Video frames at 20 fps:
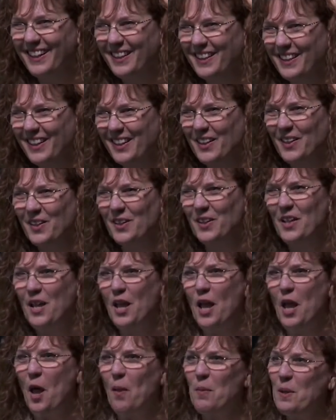
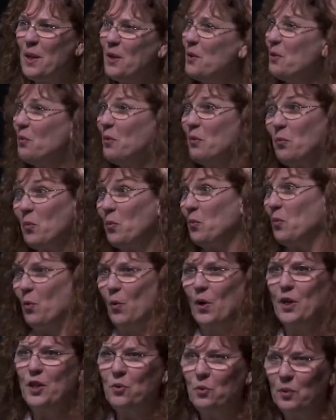
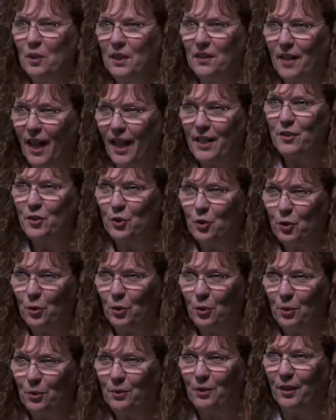What do you really like to
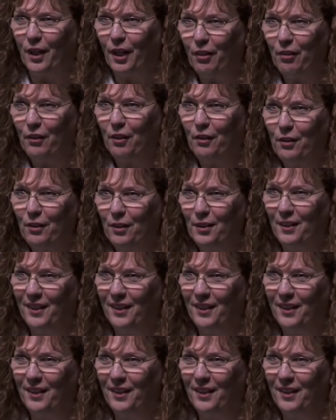do? Nothing.